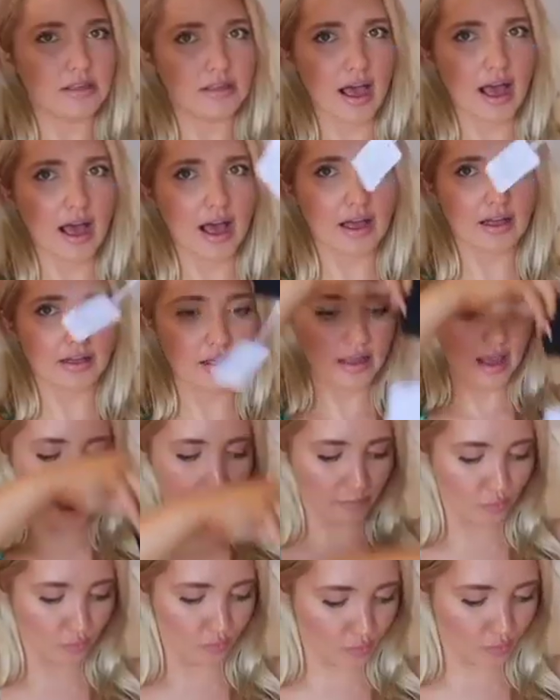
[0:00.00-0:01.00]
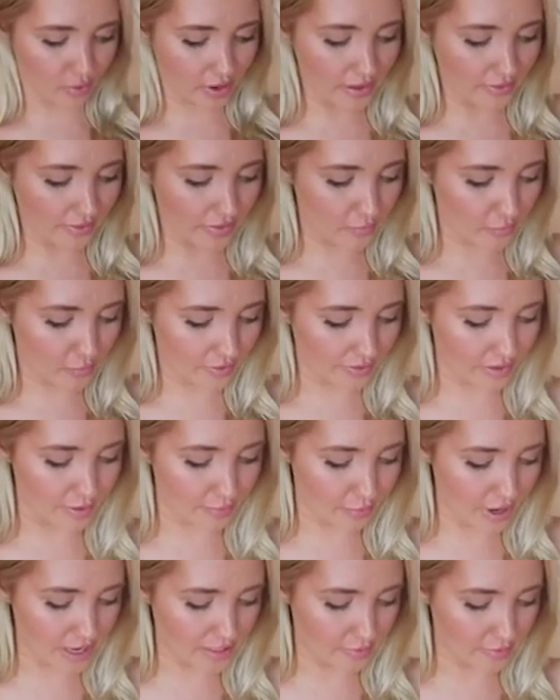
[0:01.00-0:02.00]
Yeah, like I'm really, really
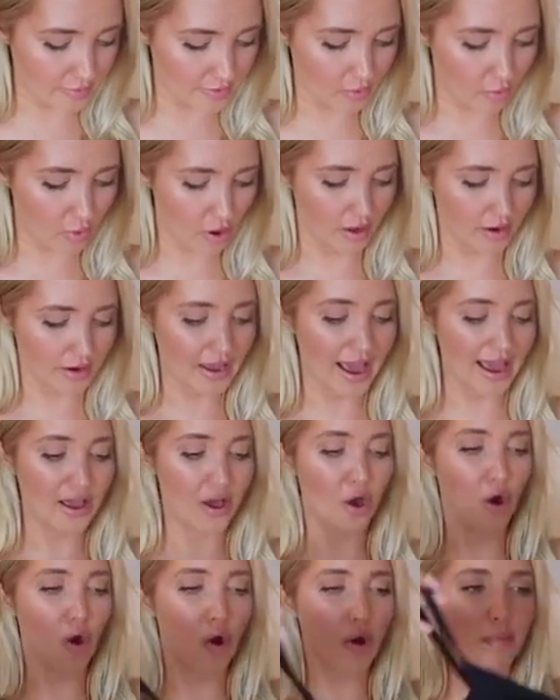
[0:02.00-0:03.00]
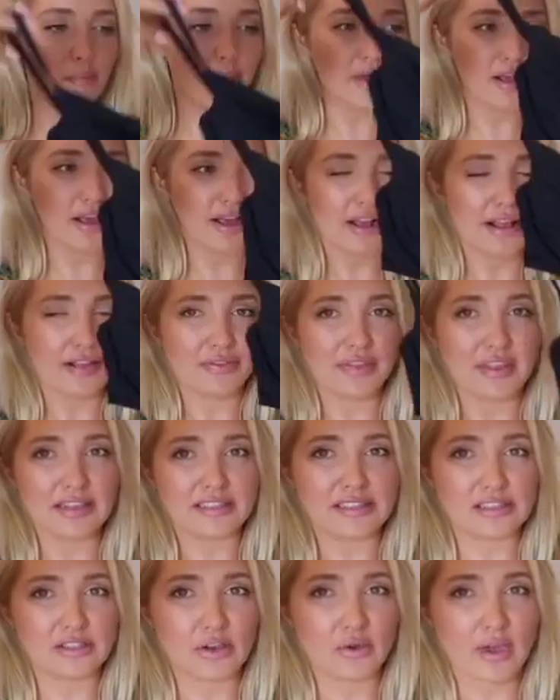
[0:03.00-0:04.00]
impressed by the quality. I hope
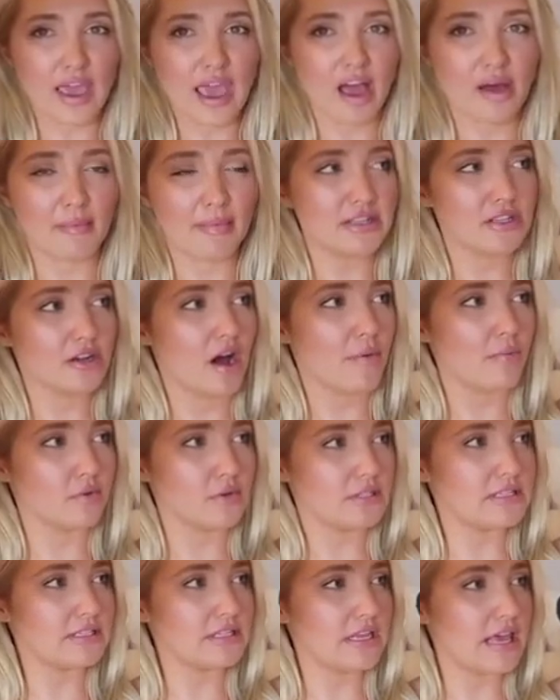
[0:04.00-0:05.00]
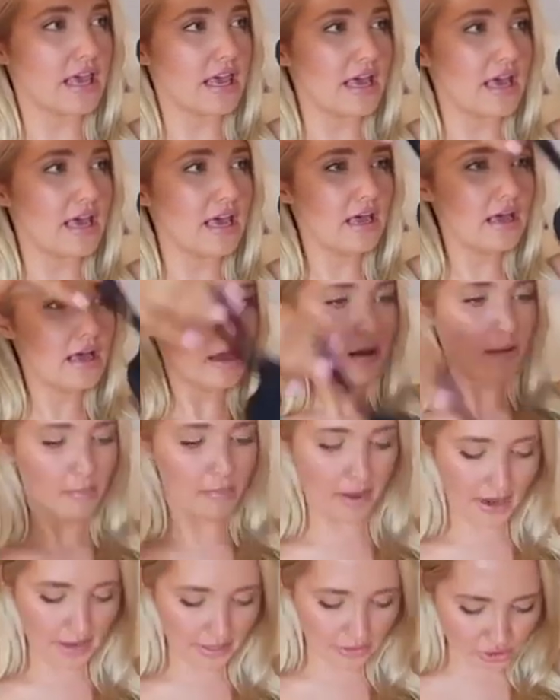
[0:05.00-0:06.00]
this is okay on my top, we'll see.
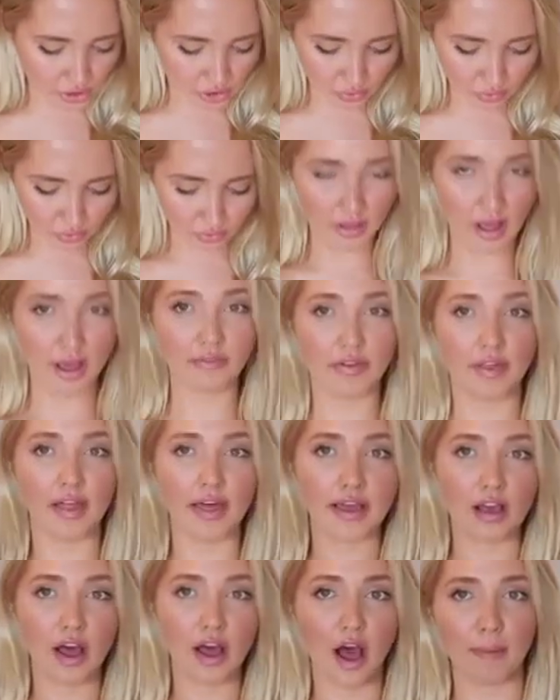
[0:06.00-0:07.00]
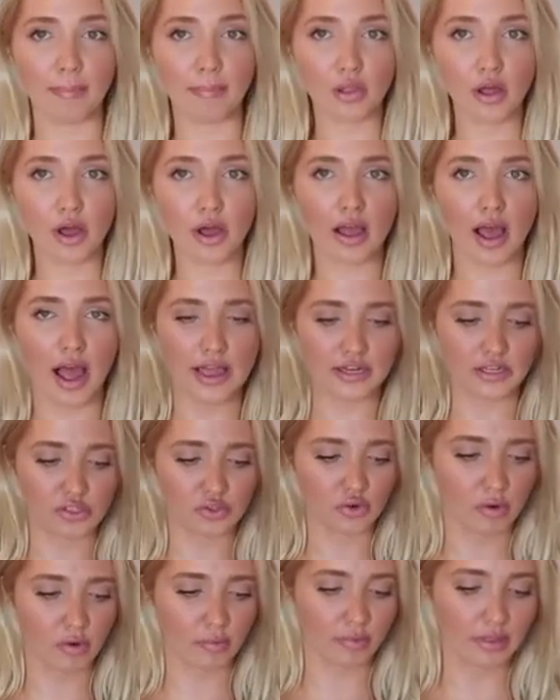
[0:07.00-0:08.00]
But I do love the like cup look. I
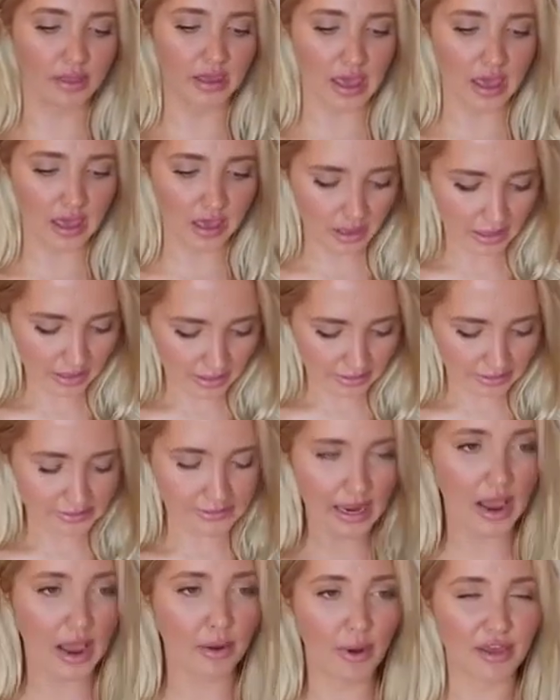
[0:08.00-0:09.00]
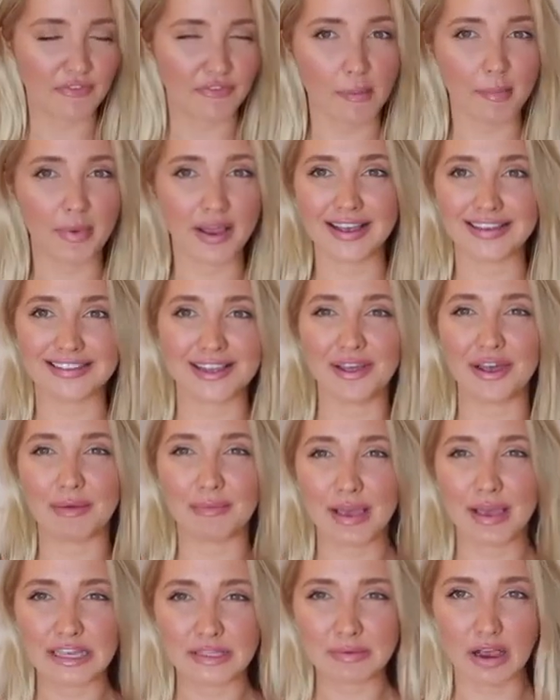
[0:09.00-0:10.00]
just normally stay away from it because it
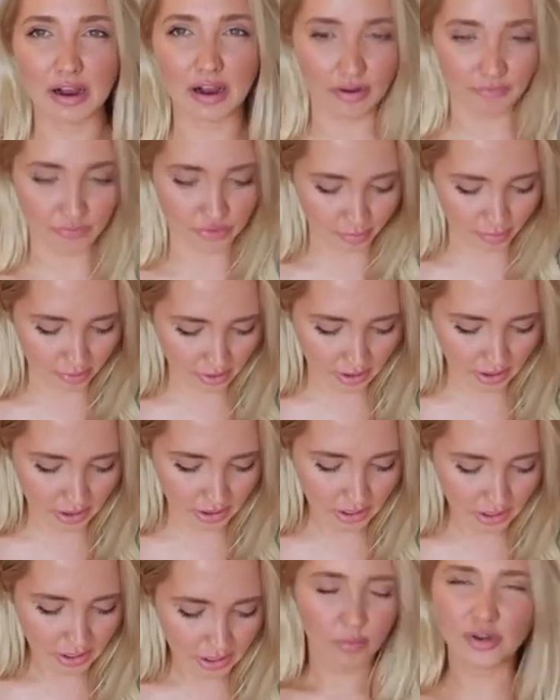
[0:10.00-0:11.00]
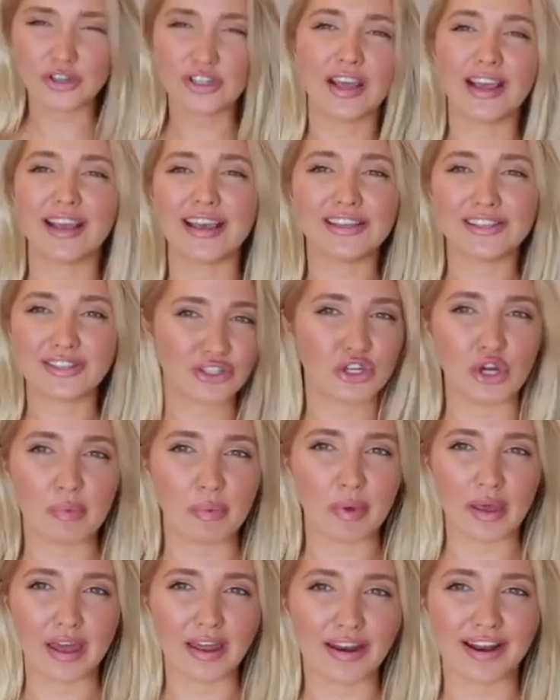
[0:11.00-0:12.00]
like makes me uncomfortable, which like is
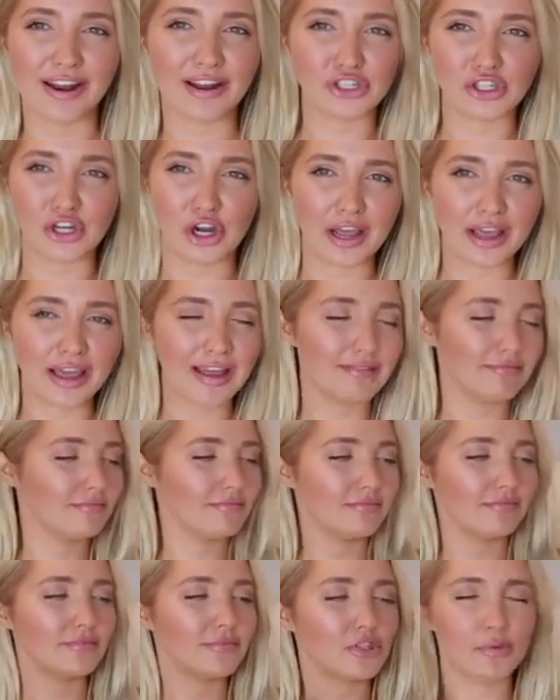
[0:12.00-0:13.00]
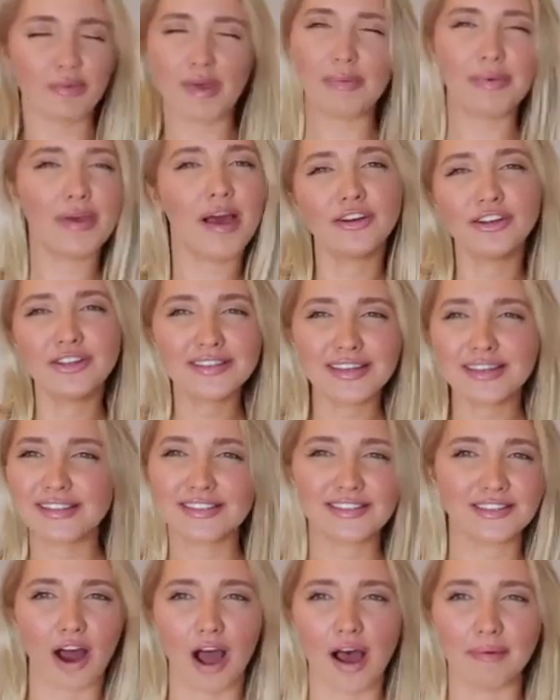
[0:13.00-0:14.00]
stupid and it shouldn't. So maybe I'll just like
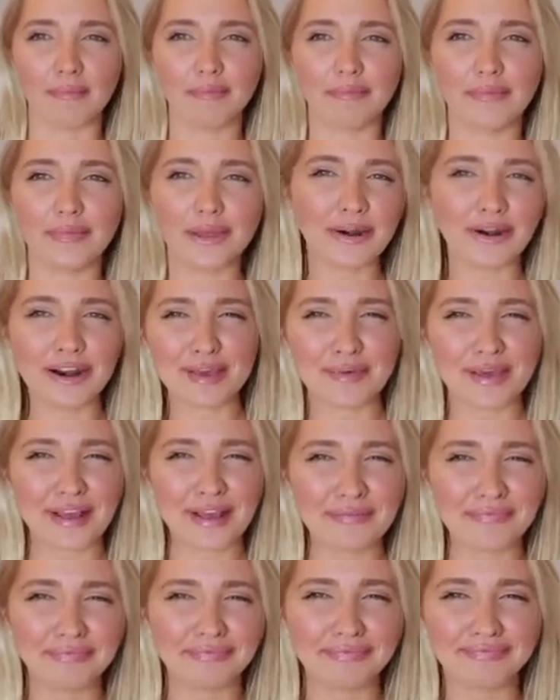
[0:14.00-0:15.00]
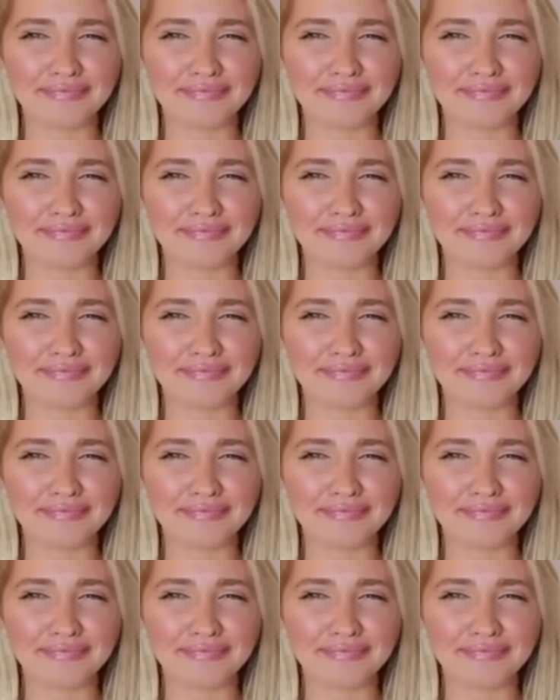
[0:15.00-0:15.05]
stop, you know what I mean?